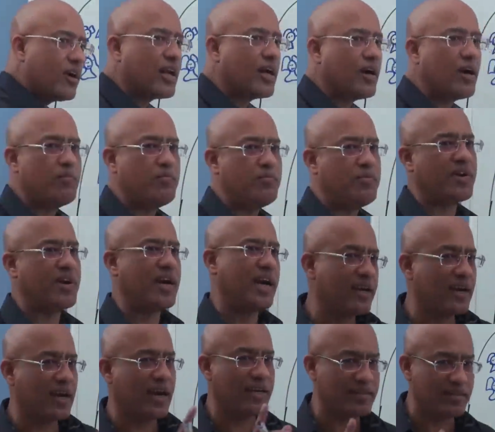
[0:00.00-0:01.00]
not a
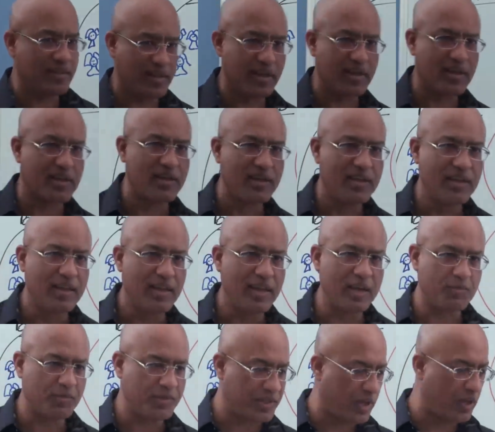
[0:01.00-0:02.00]
red line there.
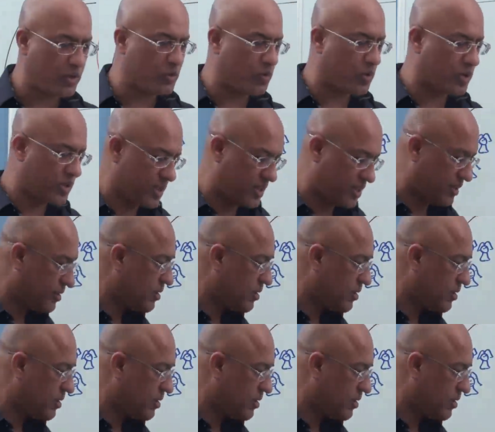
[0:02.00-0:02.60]
Let me tell you what it